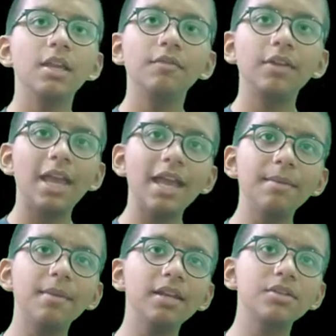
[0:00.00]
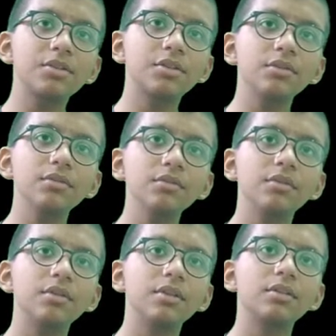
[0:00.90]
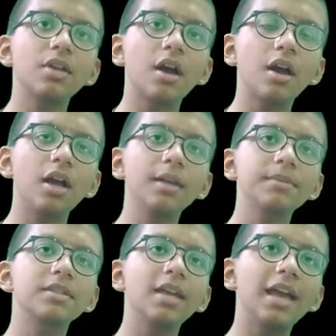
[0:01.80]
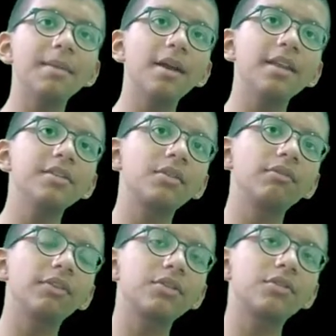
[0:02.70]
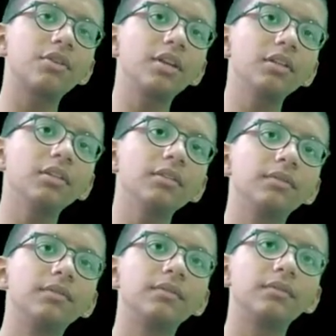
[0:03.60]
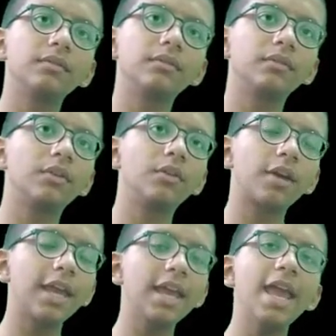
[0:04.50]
we n minus 2 times the n minus 3 factorial, okay,